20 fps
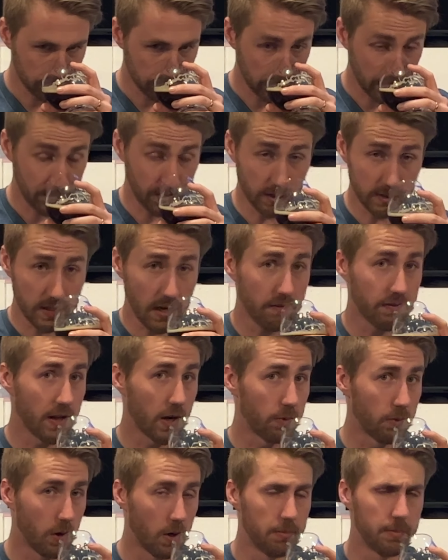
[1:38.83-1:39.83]
It does have
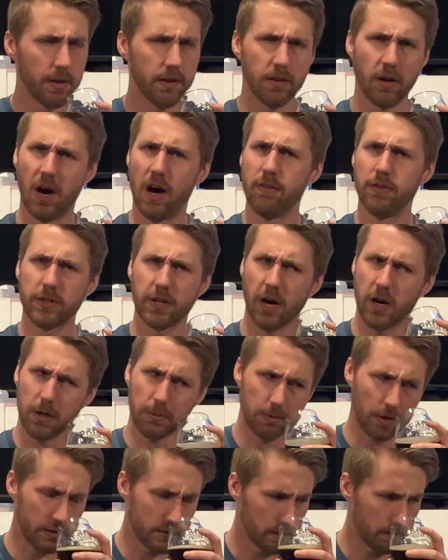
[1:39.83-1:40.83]
that aroma. The avocado
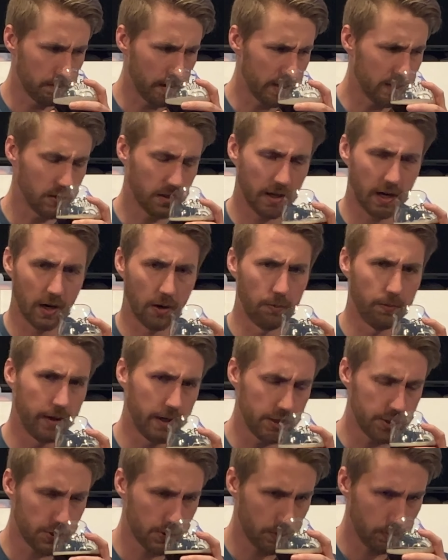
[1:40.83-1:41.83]
blossom makes it kind of
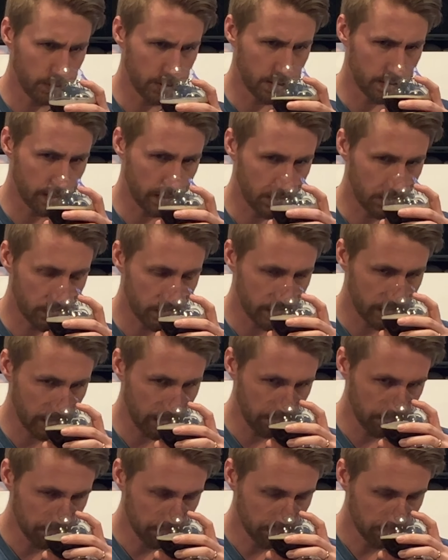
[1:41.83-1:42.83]
rich, which is interesting.
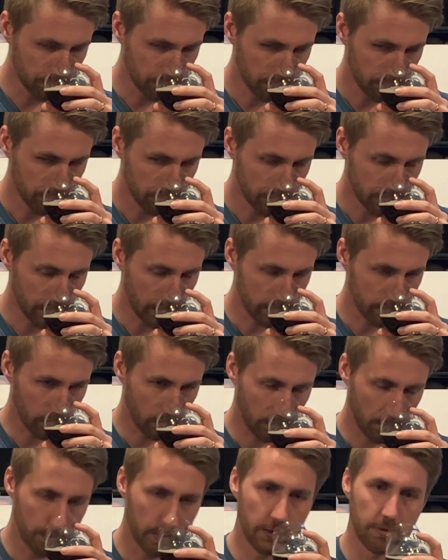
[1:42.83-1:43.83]
It has a
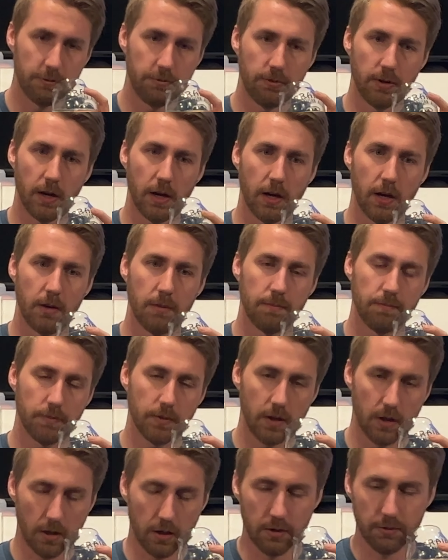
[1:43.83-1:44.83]
little bit
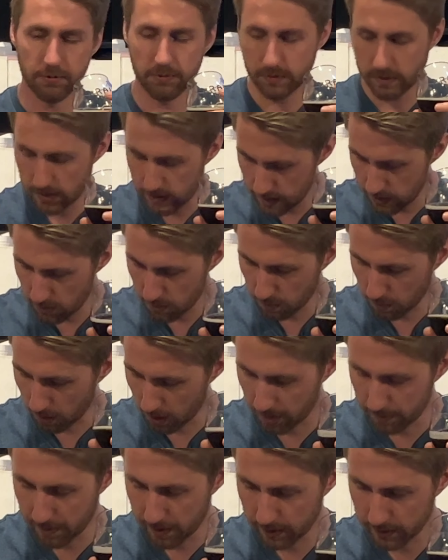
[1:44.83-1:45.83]
of the
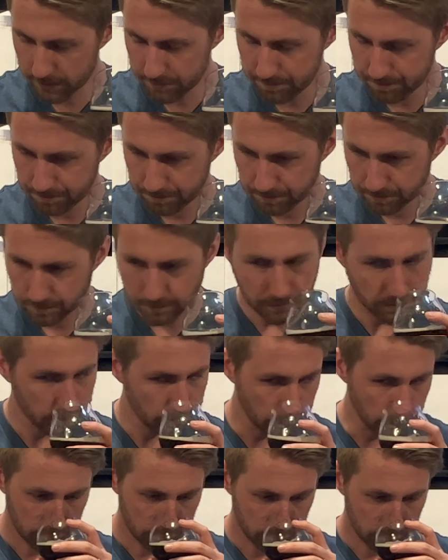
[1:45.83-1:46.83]
watermelon.
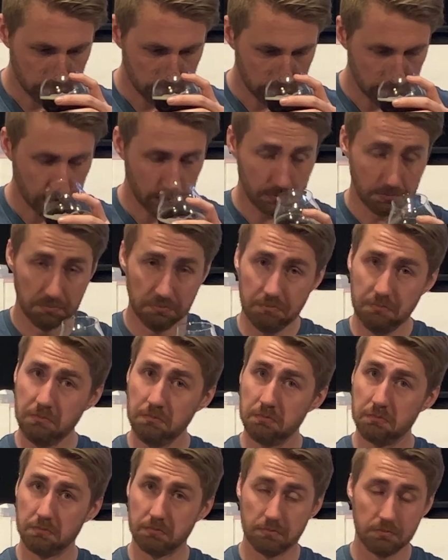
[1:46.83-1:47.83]
Here
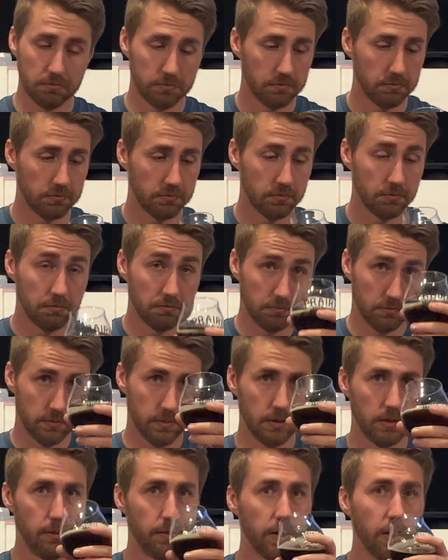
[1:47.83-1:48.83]

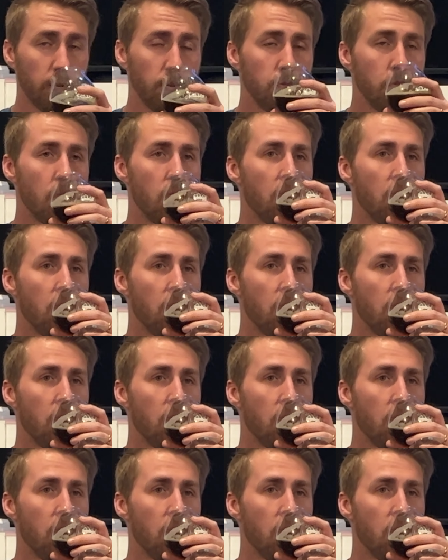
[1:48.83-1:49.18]
we go.